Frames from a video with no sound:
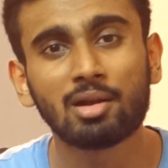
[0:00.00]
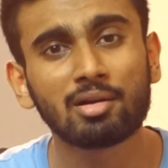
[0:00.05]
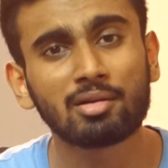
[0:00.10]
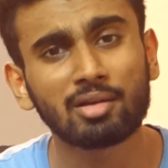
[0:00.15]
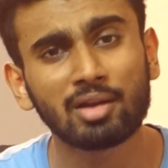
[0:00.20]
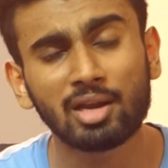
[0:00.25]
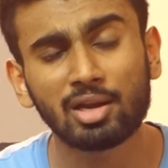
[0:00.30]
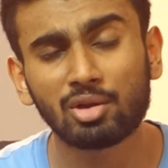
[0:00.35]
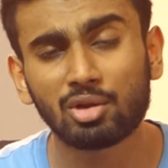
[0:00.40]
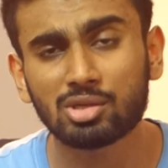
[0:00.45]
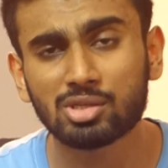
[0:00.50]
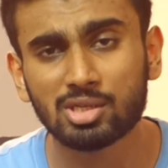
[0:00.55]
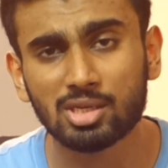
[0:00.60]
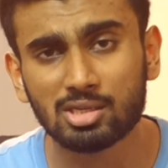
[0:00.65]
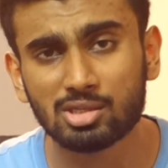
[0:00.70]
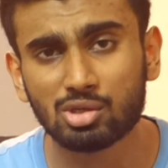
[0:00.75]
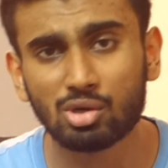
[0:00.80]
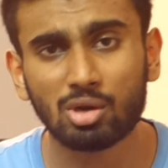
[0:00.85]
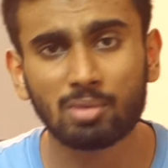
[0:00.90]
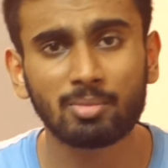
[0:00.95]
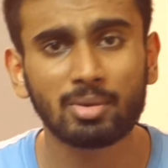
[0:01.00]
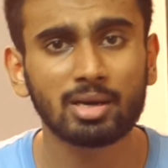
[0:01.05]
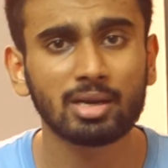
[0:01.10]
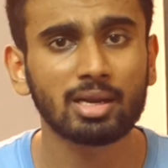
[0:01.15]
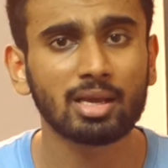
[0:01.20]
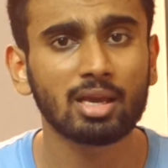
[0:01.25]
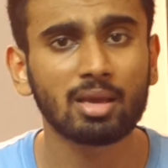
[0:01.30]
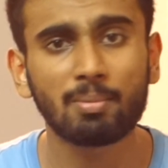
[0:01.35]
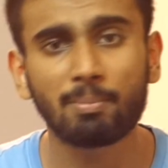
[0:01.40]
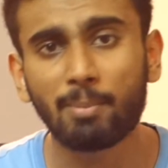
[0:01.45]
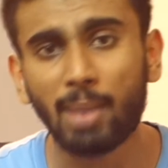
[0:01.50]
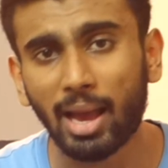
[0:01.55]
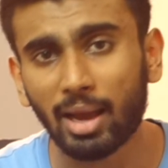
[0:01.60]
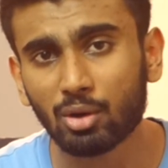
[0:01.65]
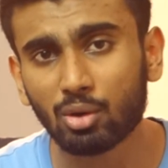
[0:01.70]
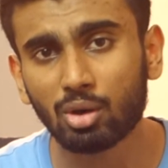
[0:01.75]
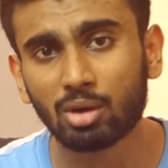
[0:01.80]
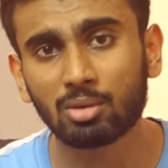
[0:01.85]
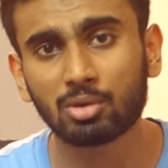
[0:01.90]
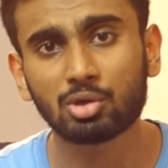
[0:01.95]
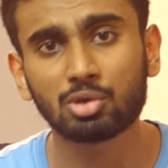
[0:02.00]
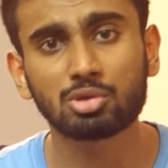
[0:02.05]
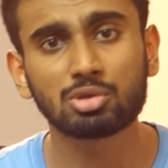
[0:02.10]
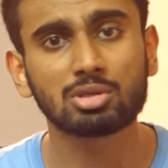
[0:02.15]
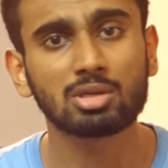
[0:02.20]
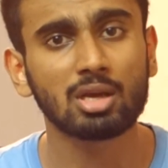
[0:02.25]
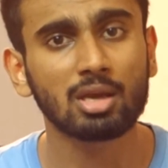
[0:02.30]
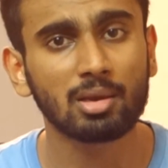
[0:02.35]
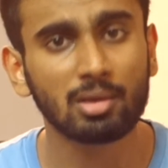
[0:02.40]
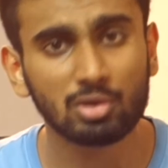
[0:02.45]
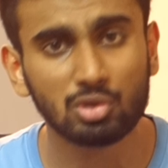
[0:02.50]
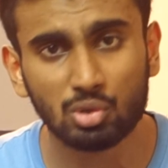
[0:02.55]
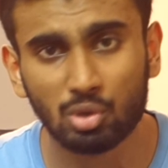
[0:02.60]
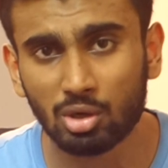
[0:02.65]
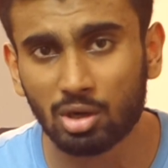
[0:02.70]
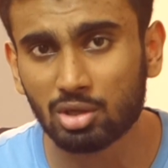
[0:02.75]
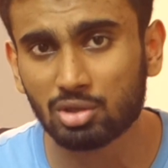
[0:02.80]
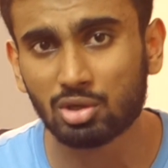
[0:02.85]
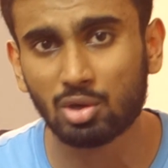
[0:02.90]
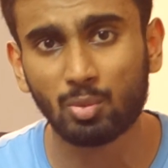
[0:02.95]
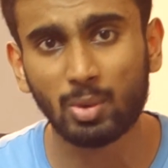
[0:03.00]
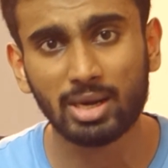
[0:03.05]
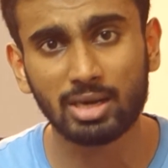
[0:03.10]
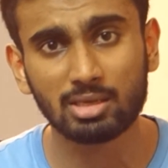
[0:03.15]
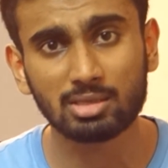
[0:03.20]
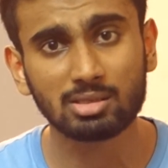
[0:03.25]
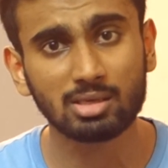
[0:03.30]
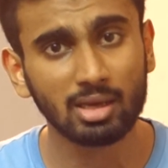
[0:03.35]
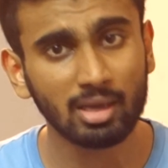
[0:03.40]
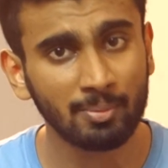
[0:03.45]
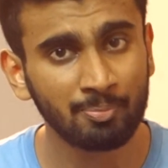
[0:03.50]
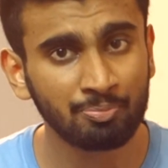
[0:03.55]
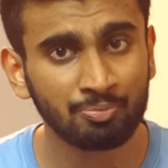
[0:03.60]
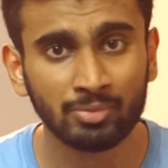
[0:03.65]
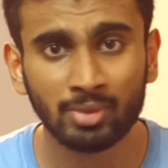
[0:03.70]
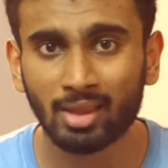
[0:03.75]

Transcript: train your chest on Monday, back on Tuesday, shoulders on Wednesday,